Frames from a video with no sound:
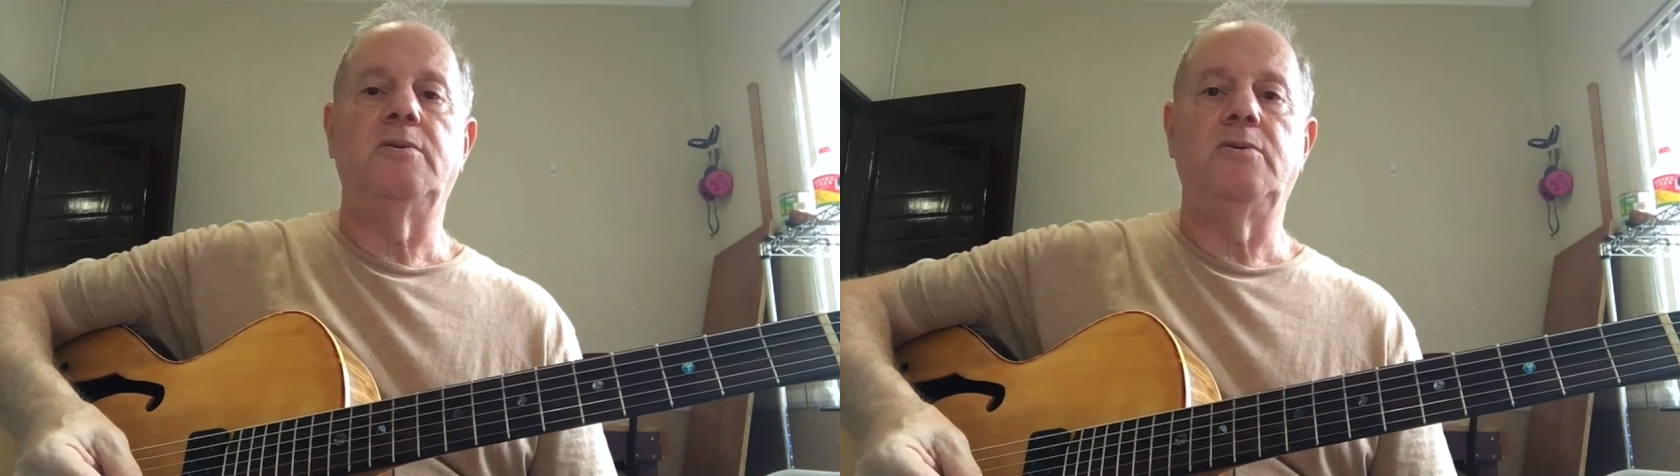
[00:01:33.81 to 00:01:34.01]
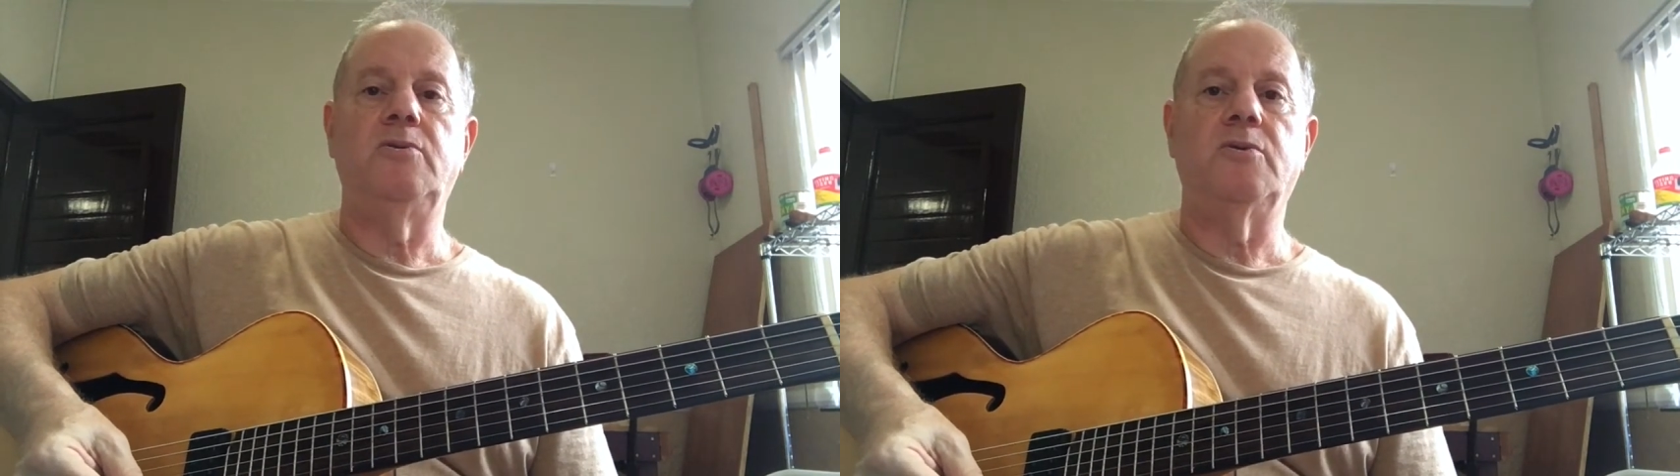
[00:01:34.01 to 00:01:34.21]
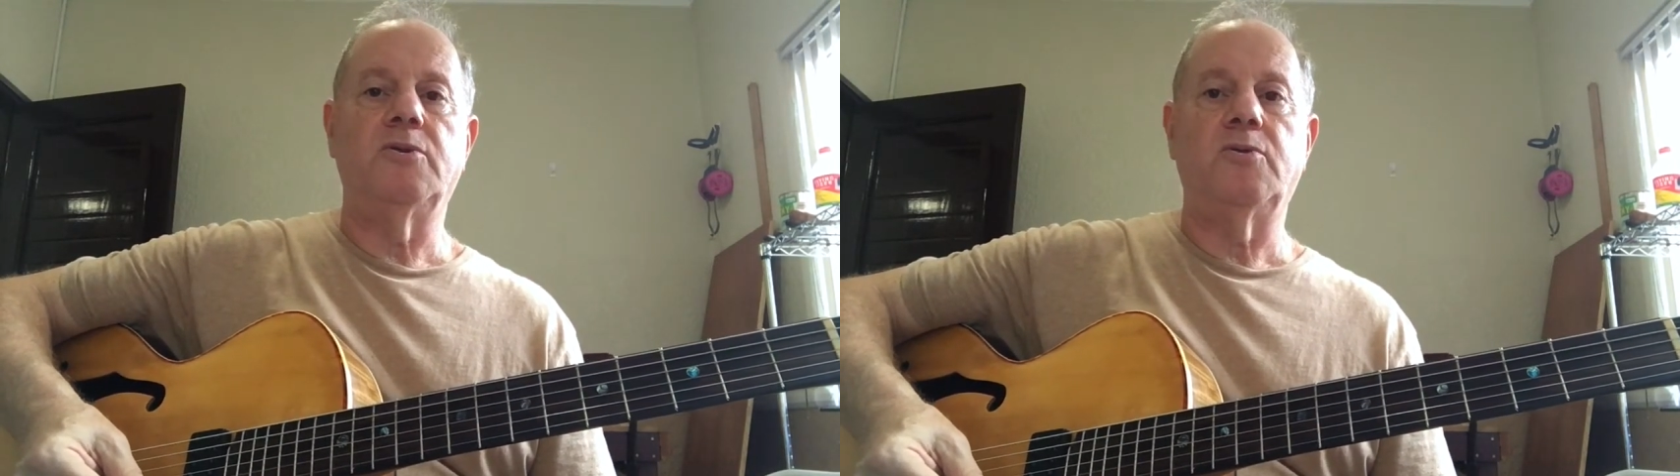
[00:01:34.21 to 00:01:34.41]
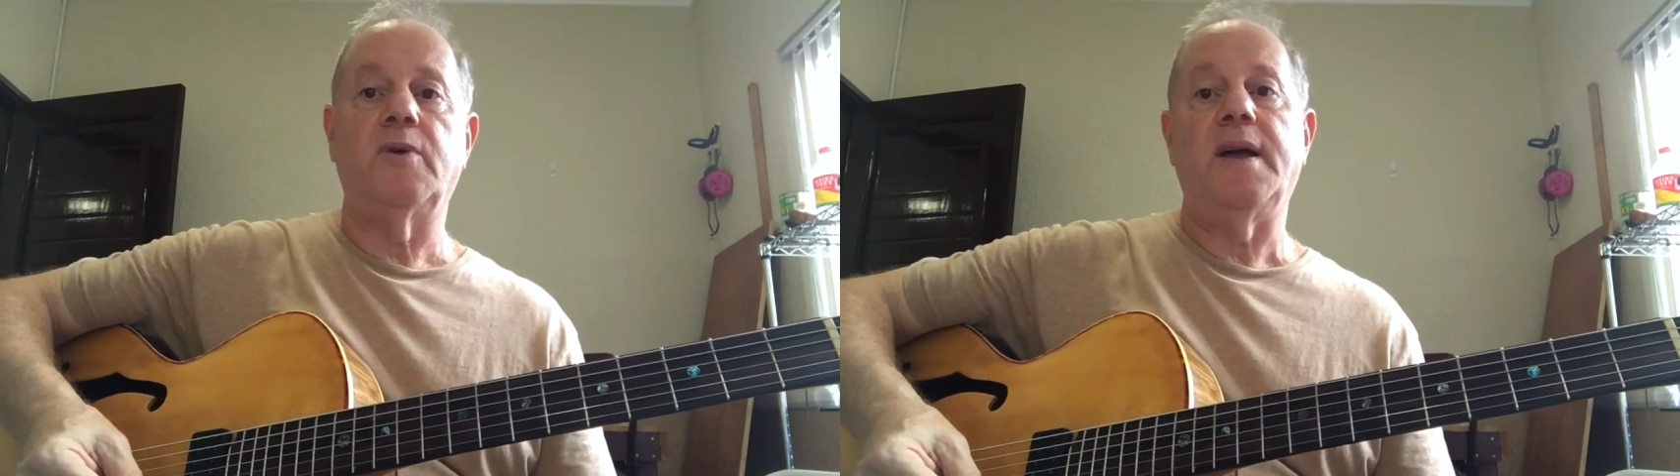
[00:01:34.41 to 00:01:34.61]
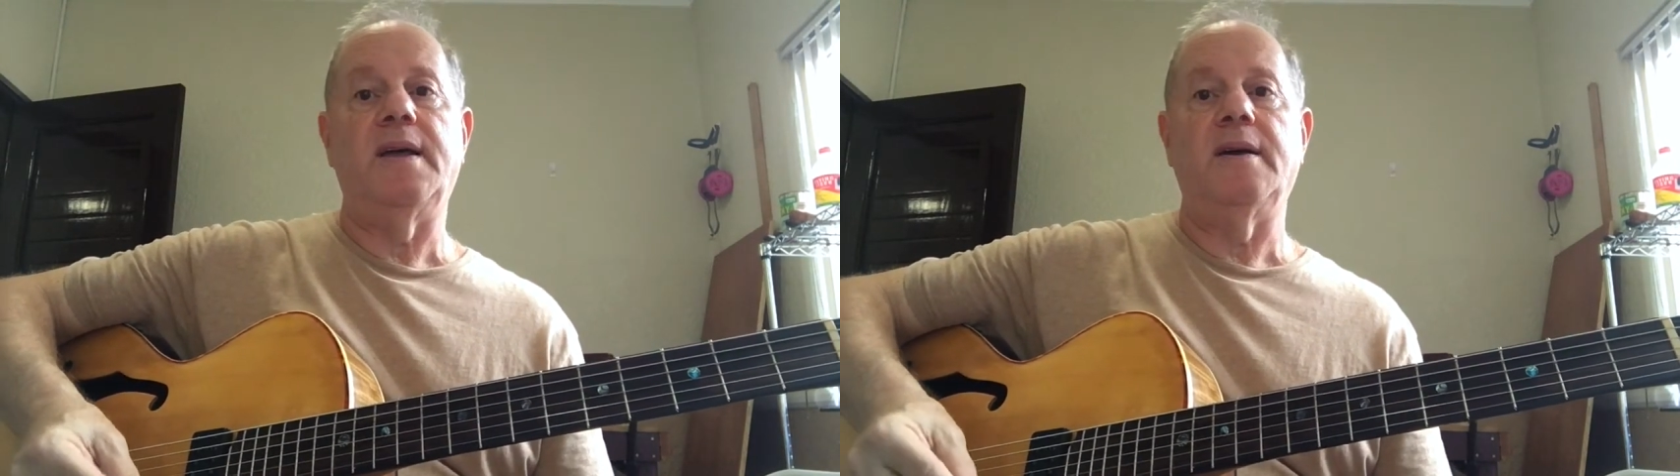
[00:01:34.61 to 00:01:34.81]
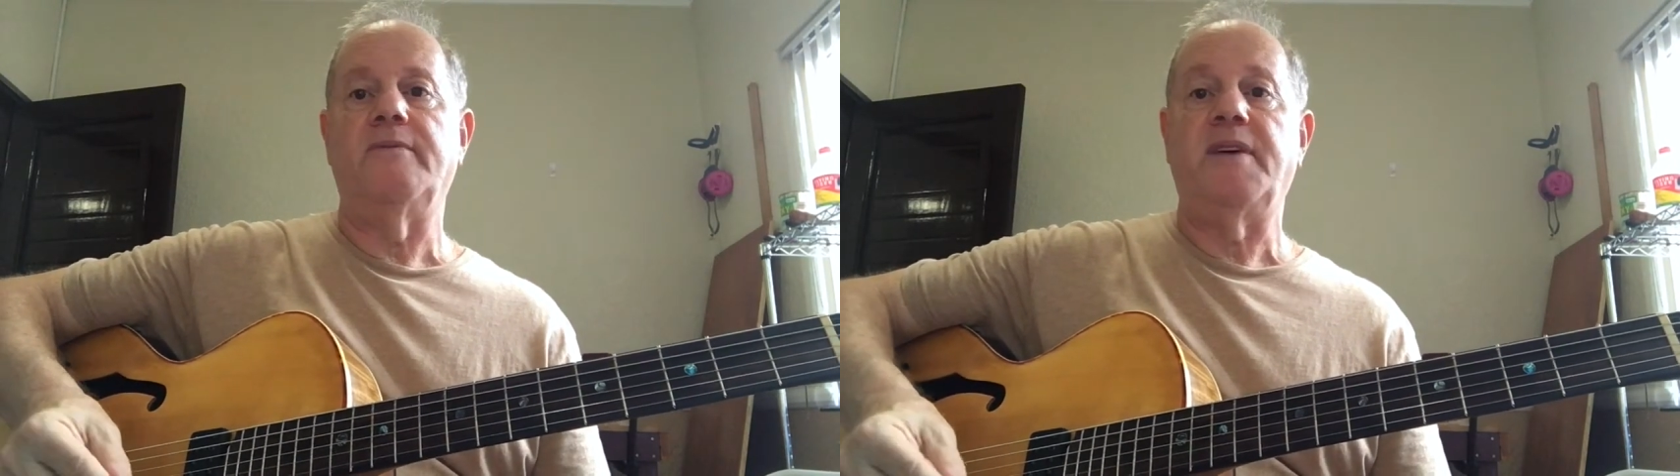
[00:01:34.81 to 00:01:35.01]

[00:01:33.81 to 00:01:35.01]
you're creating a